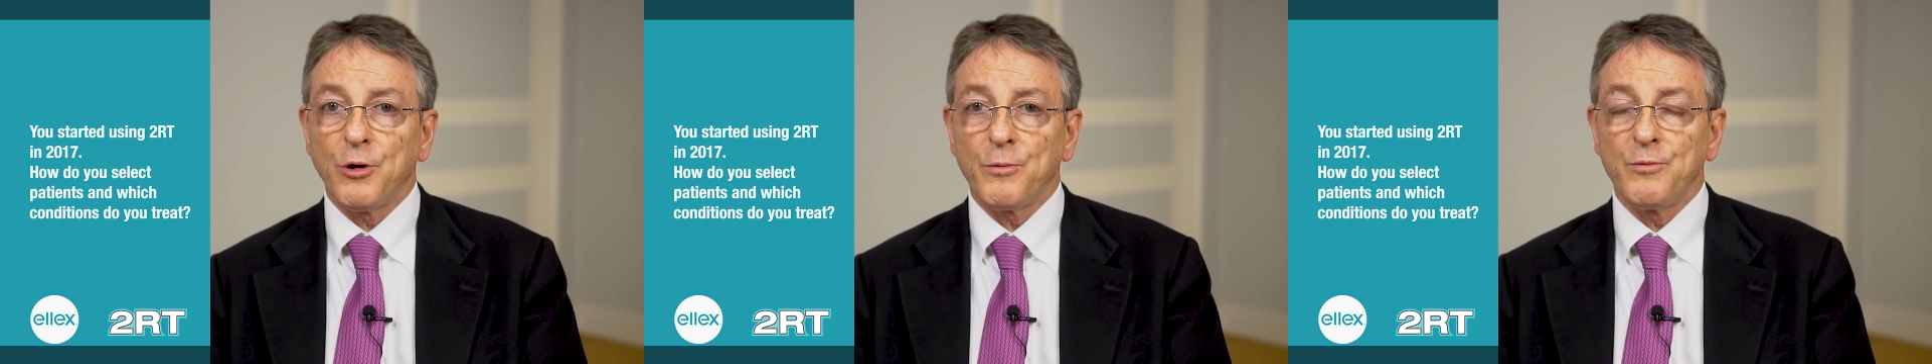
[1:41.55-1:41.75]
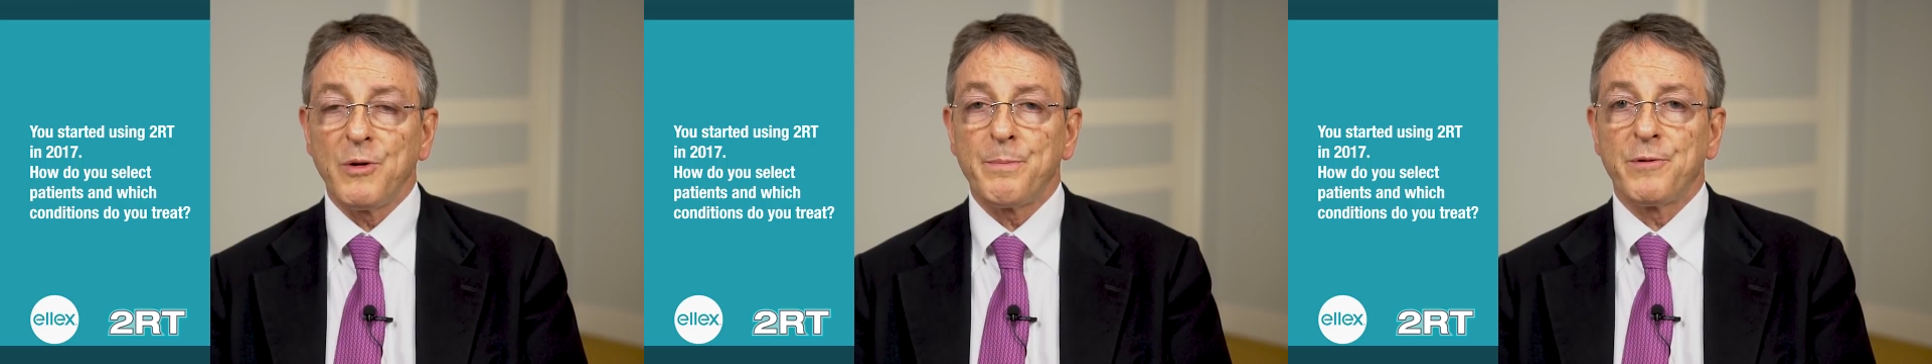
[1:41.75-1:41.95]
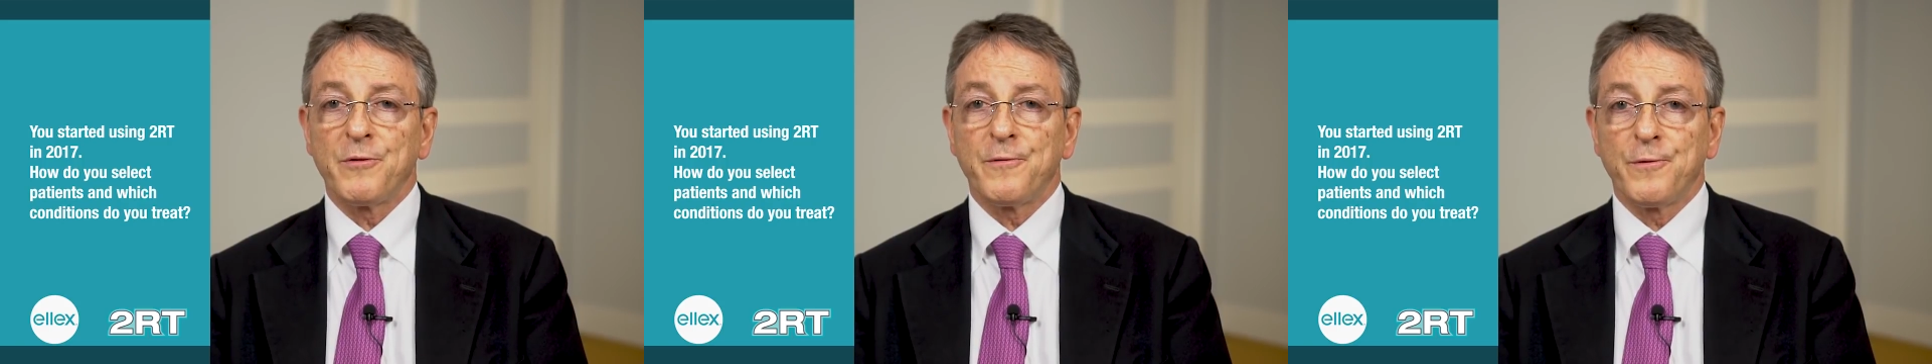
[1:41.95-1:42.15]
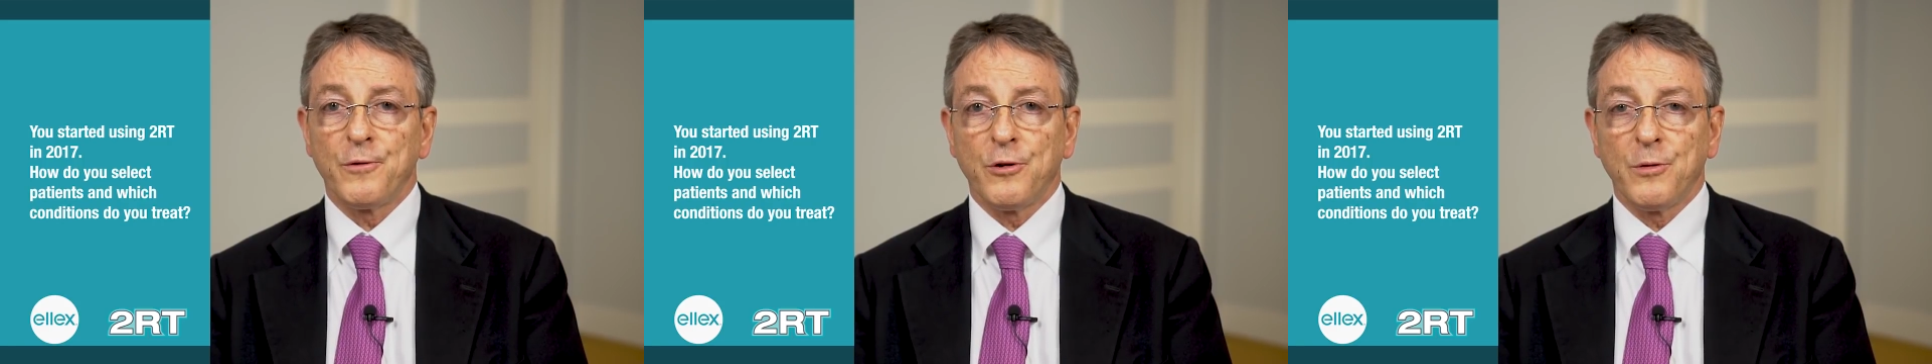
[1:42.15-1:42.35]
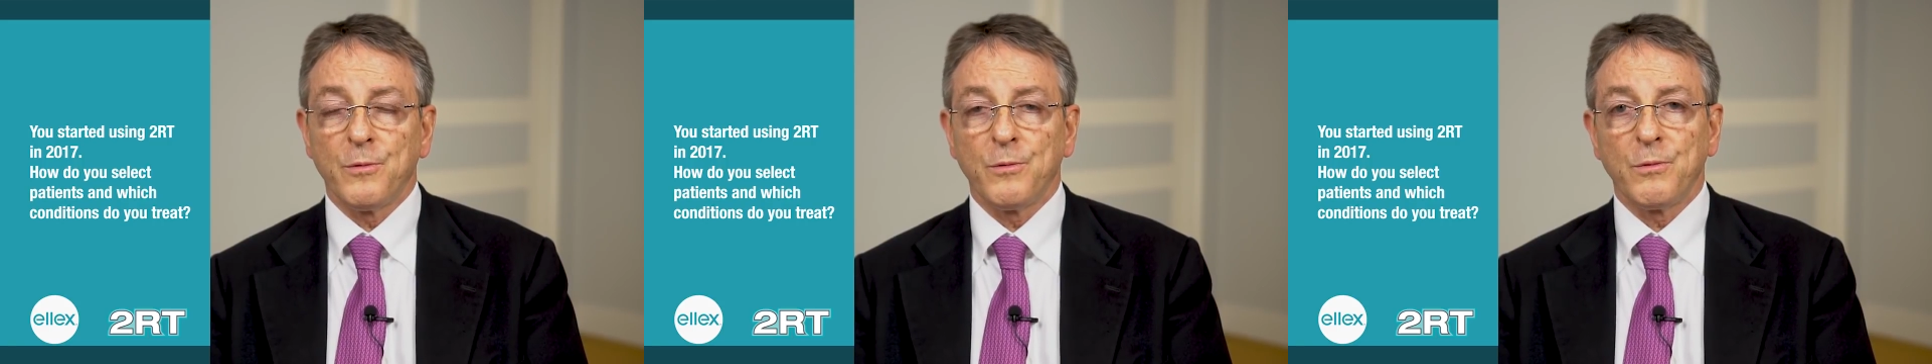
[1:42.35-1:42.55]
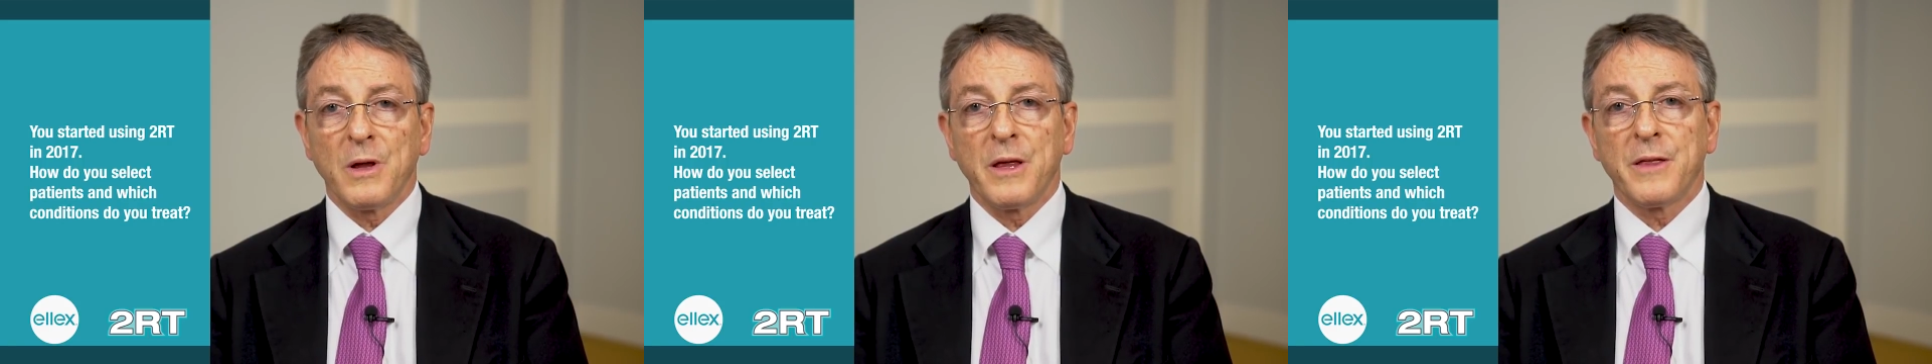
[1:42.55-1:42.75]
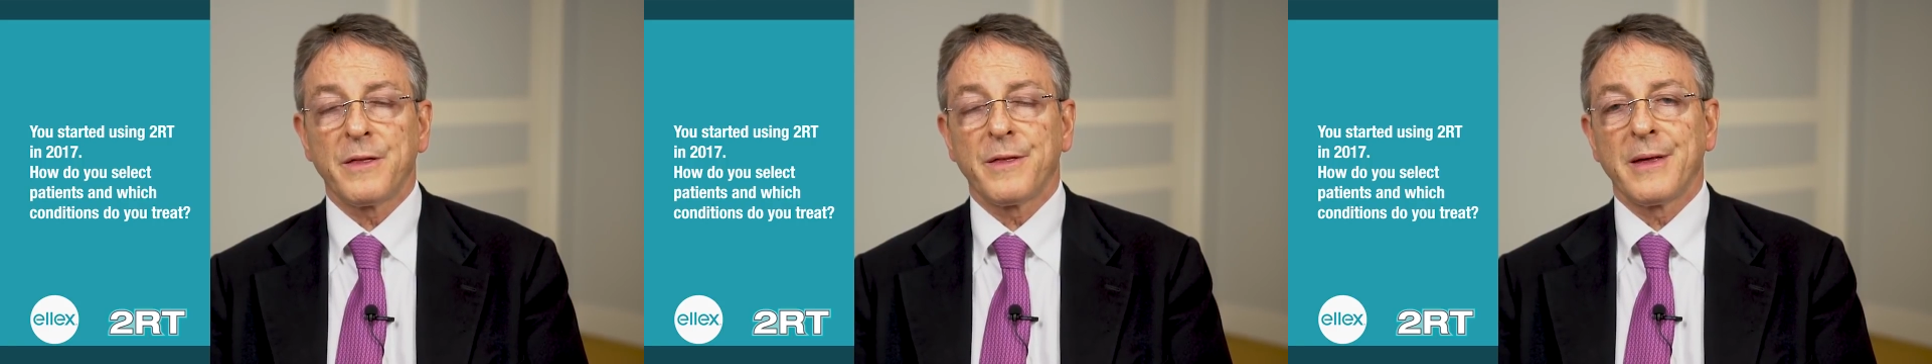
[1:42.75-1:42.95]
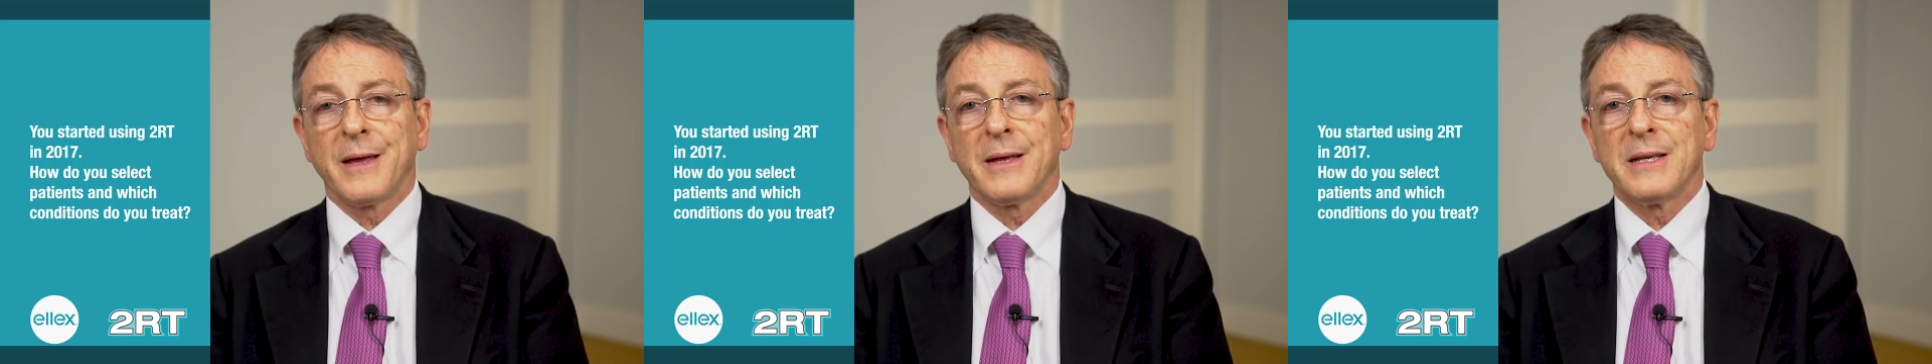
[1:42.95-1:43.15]
what we perform
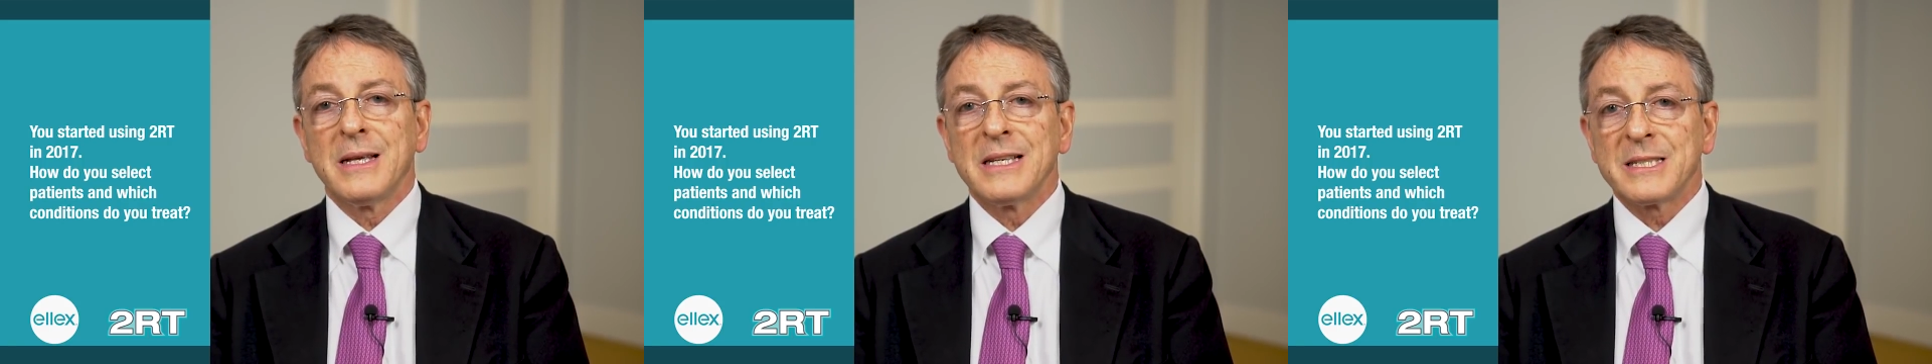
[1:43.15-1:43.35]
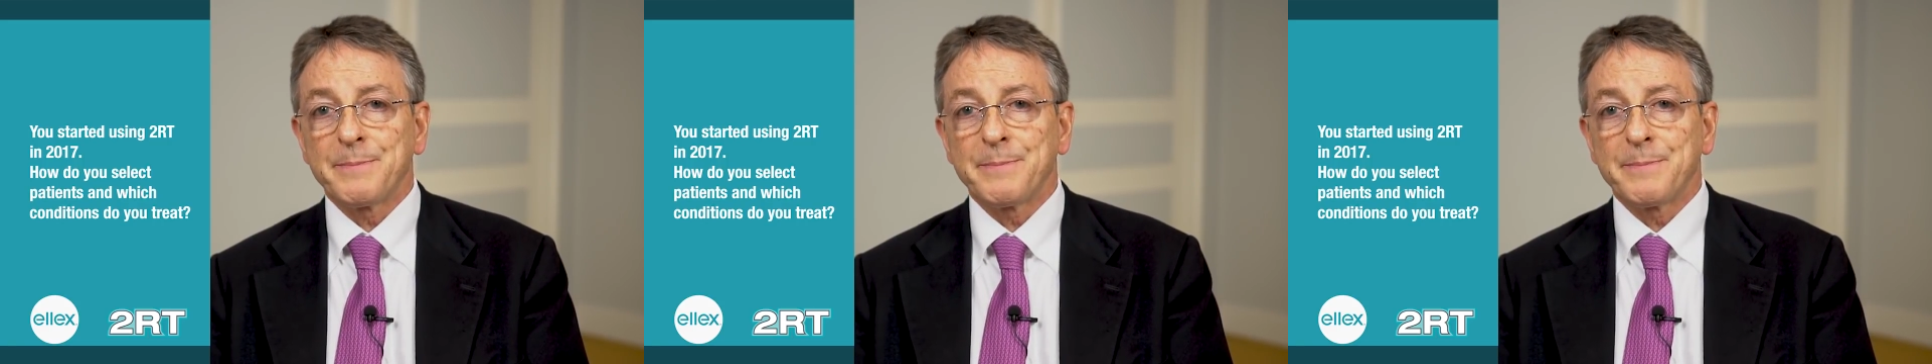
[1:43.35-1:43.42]
with the